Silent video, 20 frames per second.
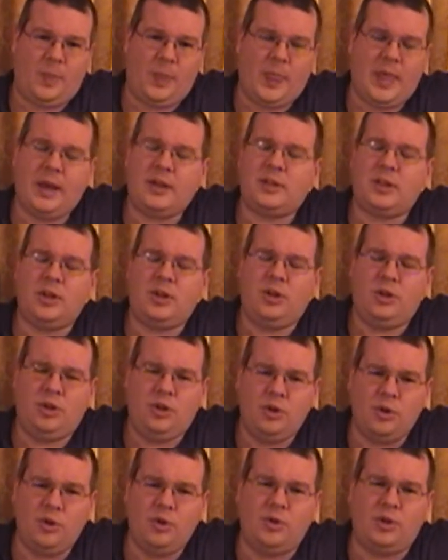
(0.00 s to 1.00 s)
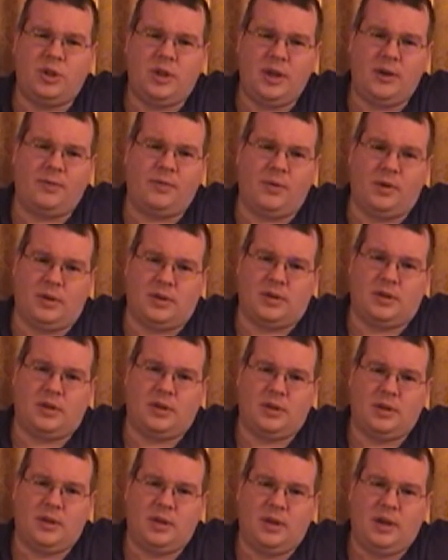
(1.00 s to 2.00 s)
That's a huge
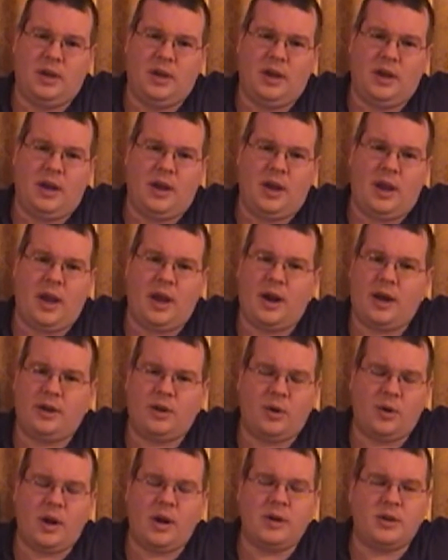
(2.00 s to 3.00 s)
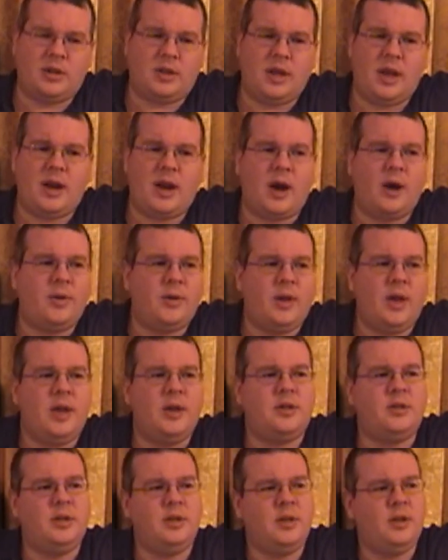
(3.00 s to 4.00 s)
difference. And I don't understand how the
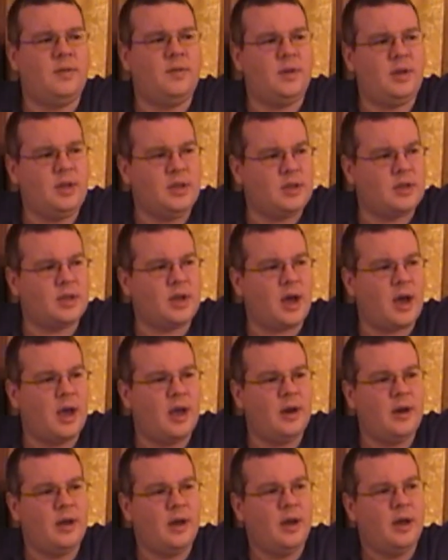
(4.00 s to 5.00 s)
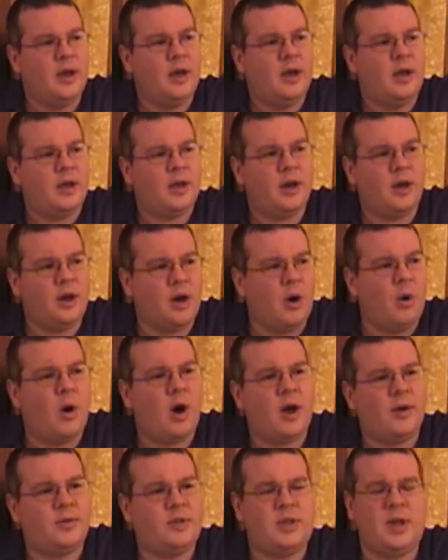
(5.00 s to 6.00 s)
HD DVD side can go
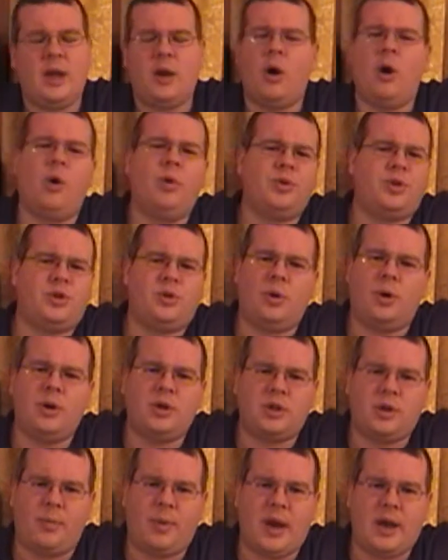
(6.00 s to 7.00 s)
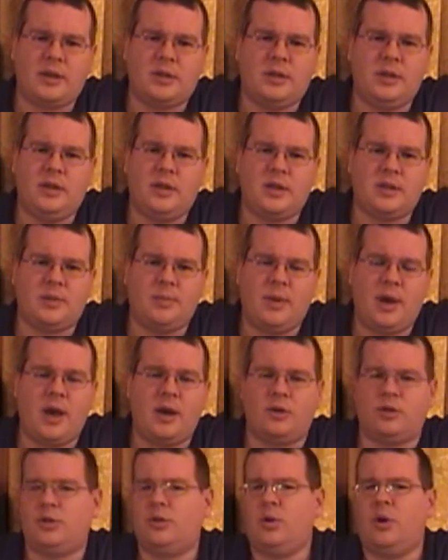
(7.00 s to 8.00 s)
off saying, oh, storage capacity doesn't
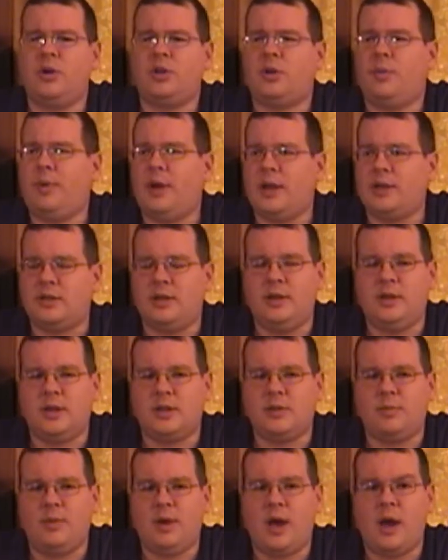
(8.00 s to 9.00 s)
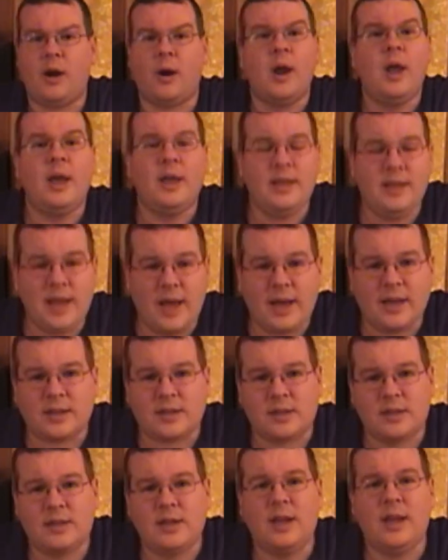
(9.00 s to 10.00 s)
matter. Storage capacity doesn't matter.
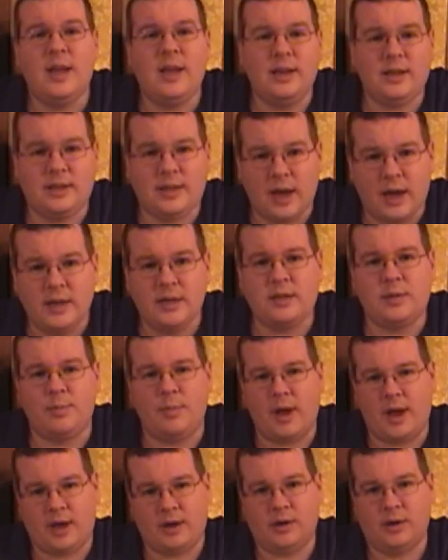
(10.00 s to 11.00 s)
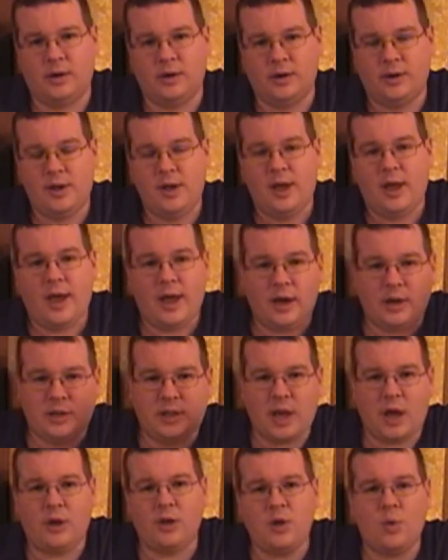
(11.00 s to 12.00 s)
Yes, it does matter. And I'll
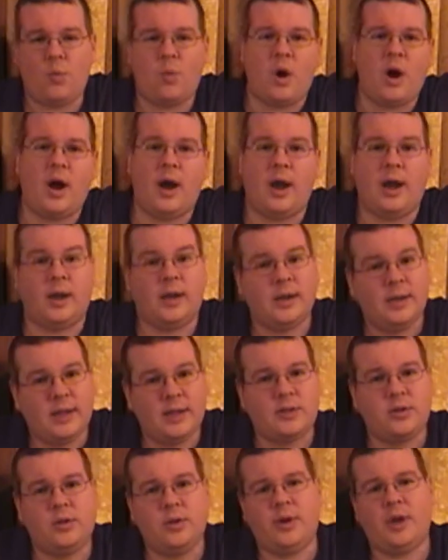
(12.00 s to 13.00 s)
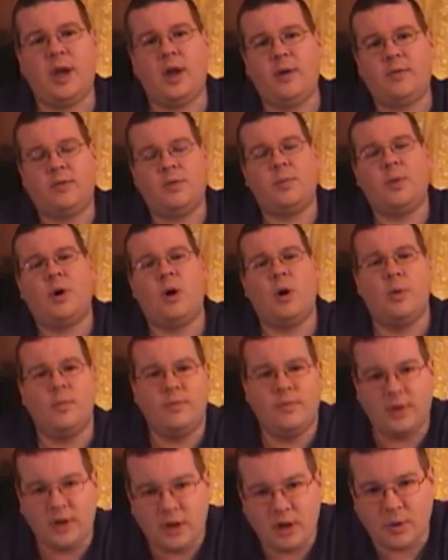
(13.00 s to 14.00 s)
tell you why. Let's look at it from the home
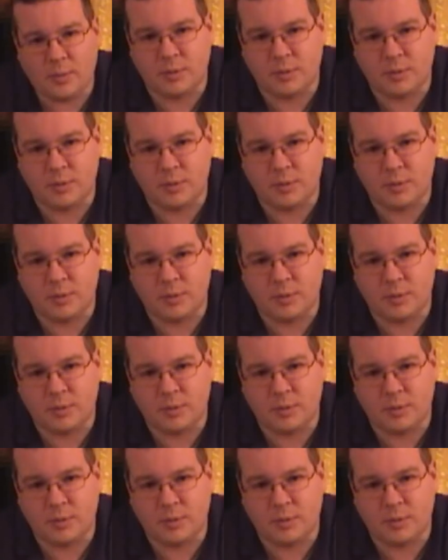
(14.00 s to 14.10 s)
video